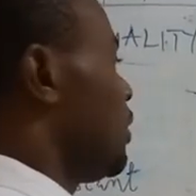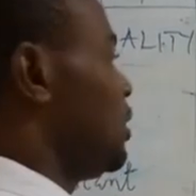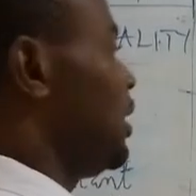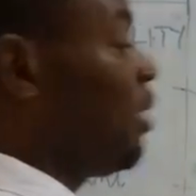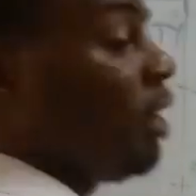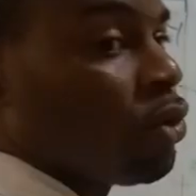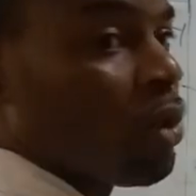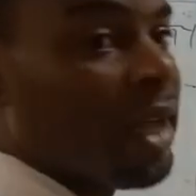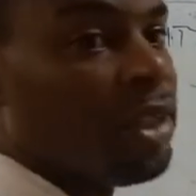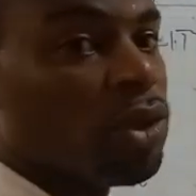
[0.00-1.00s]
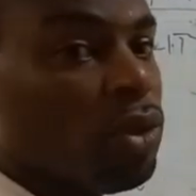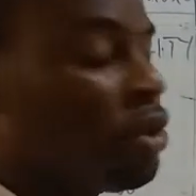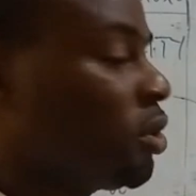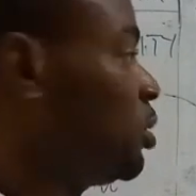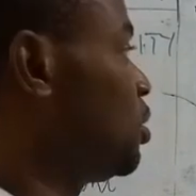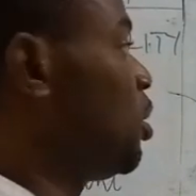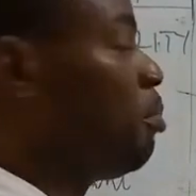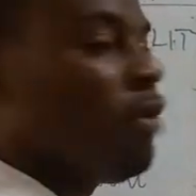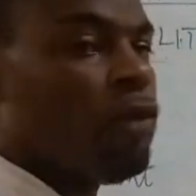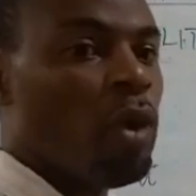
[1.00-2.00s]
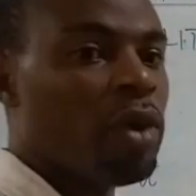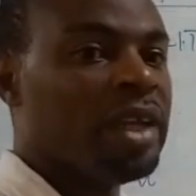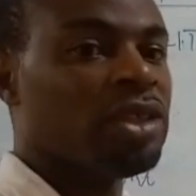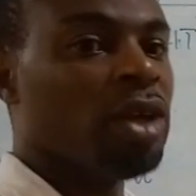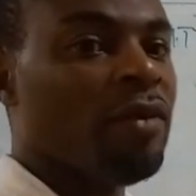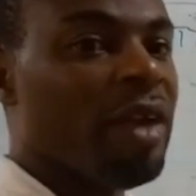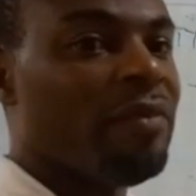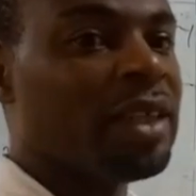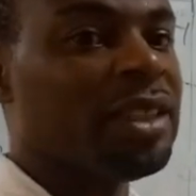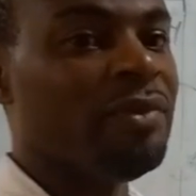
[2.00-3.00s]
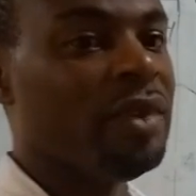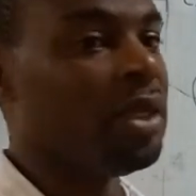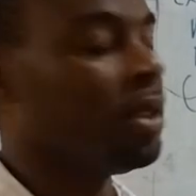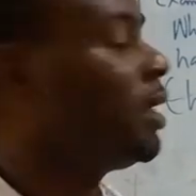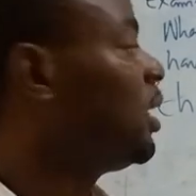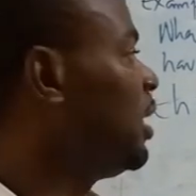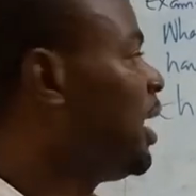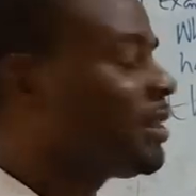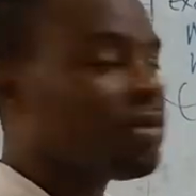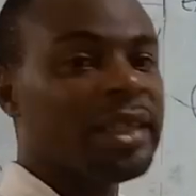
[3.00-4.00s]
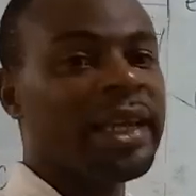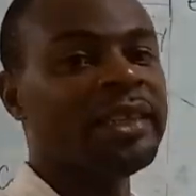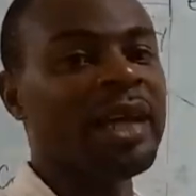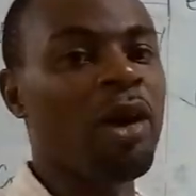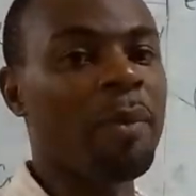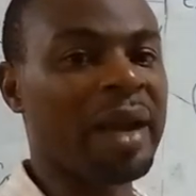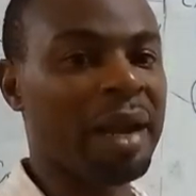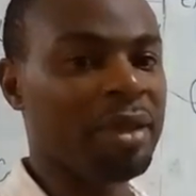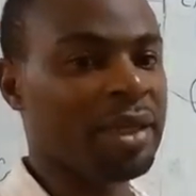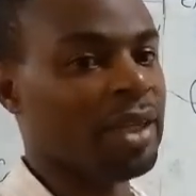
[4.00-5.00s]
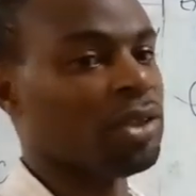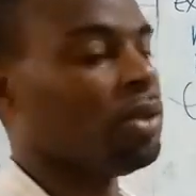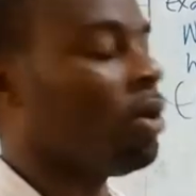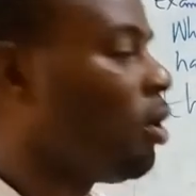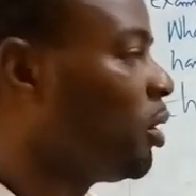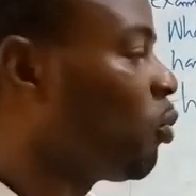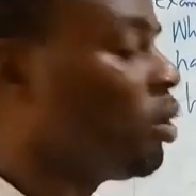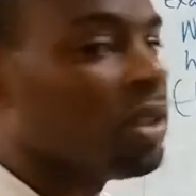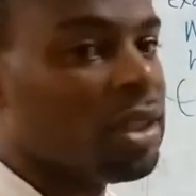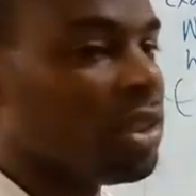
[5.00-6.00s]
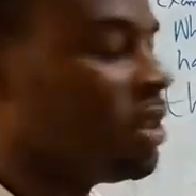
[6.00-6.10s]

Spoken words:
Now, let's look at the solution. Before we can solve effectively, let's write out our parameters or the quantities